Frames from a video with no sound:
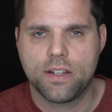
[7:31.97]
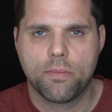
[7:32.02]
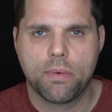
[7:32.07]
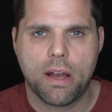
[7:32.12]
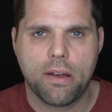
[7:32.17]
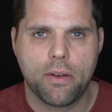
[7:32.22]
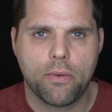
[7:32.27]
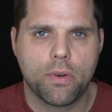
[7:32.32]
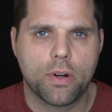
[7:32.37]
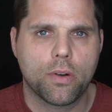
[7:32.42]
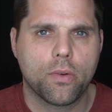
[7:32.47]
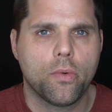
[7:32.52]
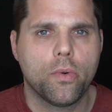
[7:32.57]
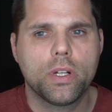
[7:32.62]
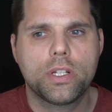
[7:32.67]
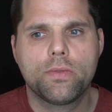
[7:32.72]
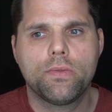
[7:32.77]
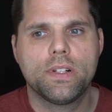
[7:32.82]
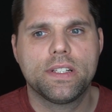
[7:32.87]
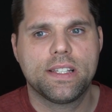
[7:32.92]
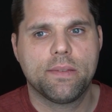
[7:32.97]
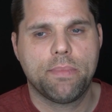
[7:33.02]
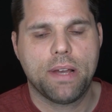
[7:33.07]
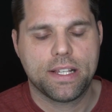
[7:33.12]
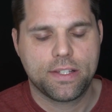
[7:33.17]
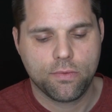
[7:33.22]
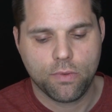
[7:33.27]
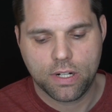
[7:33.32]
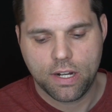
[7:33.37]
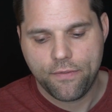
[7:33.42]
You're probably wondering, well, which one's the
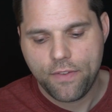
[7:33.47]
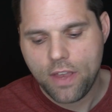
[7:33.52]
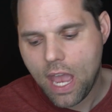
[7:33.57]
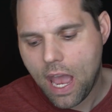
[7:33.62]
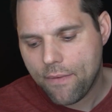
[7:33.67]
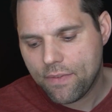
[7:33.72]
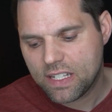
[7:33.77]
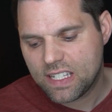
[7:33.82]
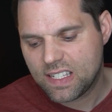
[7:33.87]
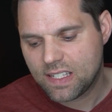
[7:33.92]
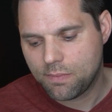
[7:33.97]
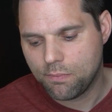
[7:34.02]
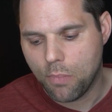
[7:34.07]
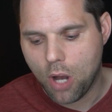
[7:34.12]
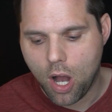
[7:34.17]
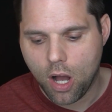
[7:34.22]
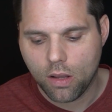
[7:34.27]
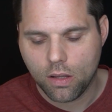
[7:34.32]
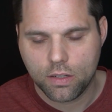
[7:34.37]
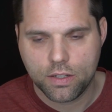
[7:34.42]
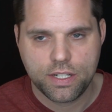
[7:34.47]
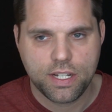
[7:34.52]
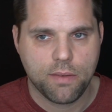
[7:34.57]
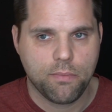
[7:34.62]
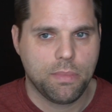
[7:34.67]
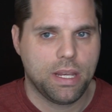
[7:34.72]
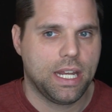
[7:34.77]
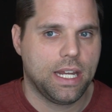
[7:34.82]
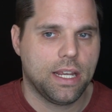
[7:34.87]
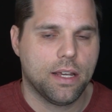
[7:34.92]
best one? If you have a smaller to
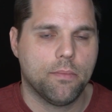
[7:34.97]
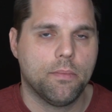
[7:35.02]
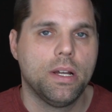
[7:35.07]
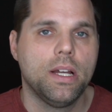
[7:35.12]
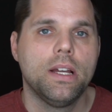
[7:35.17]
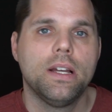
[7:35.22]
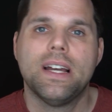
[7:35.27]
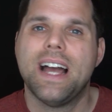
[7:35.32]
medium,